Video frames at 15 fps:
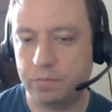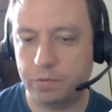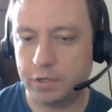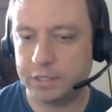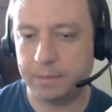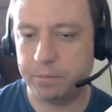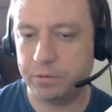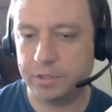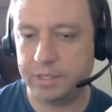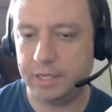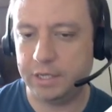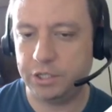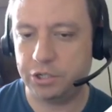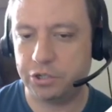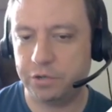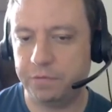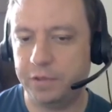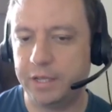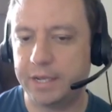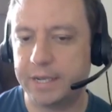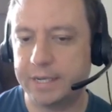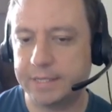For example, C injection of
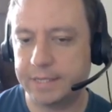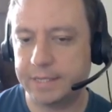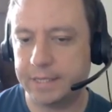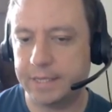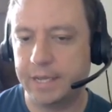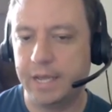lactic acid